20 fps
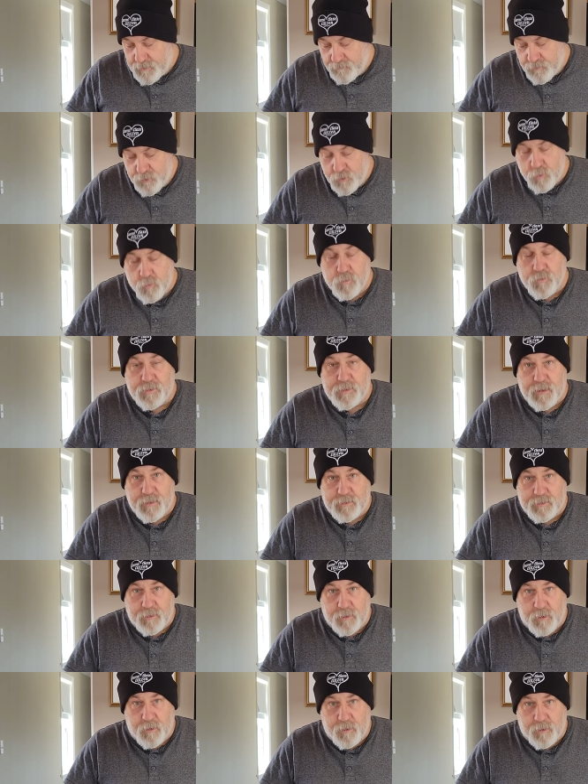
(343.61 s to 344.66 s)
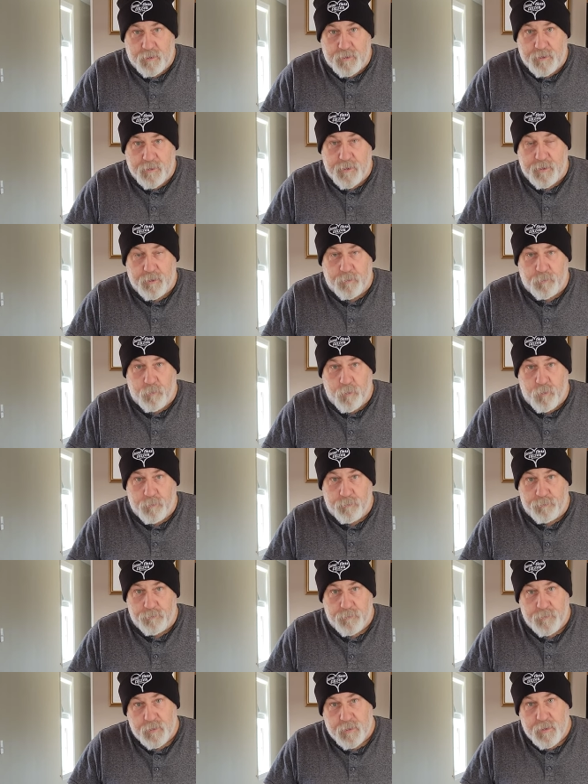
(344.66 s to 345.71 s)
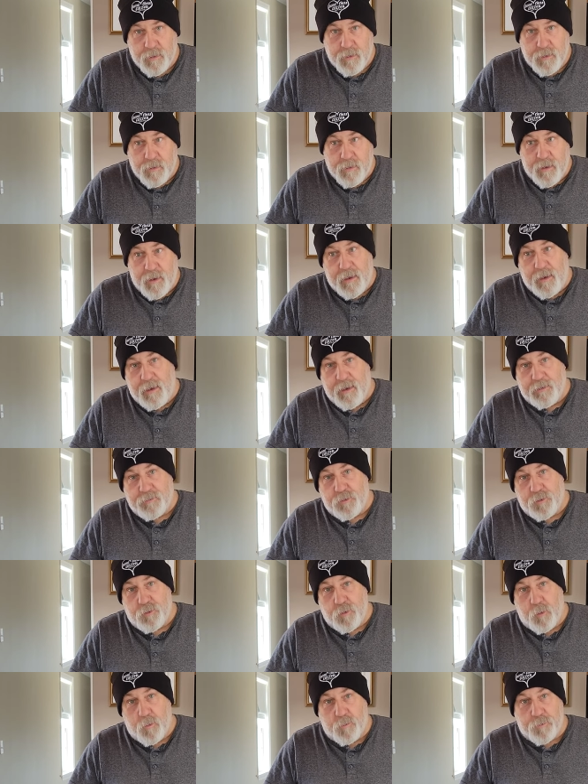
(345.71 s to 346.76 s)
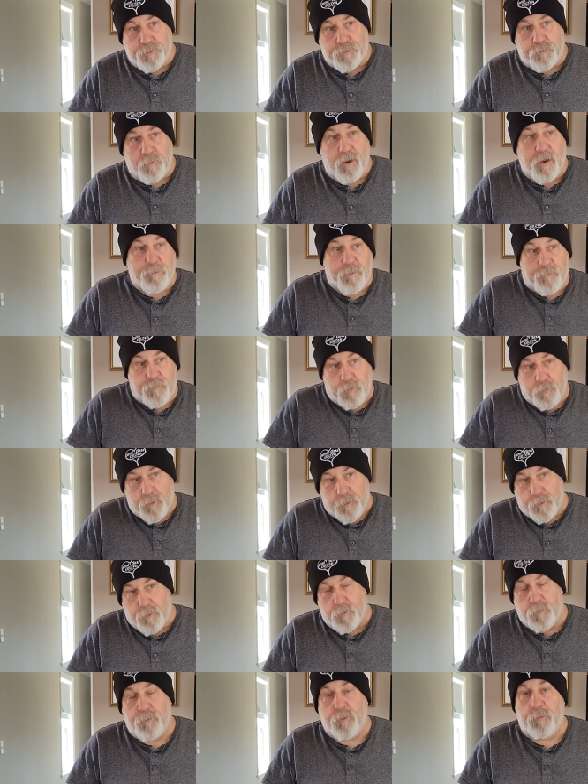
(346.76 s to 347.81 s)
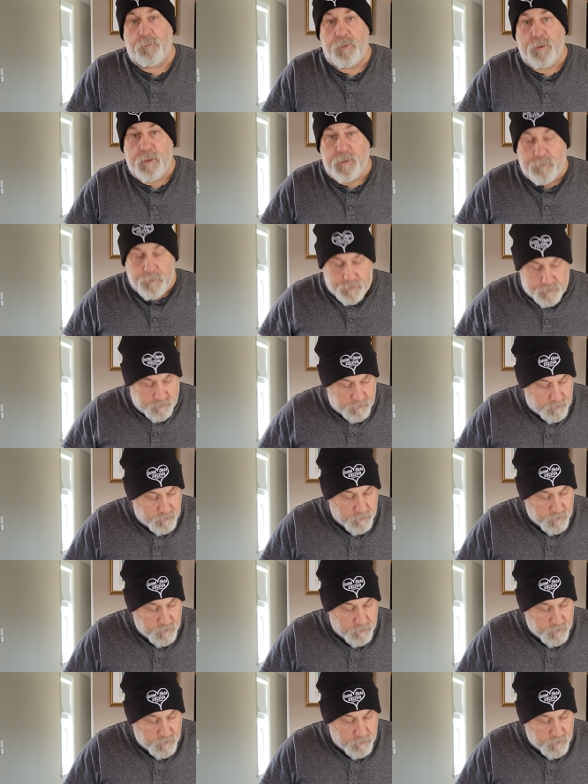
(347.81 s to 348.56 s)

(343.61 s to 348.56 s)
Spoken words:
even use this kinetic rope as a tow strap if you want to tow somebody, but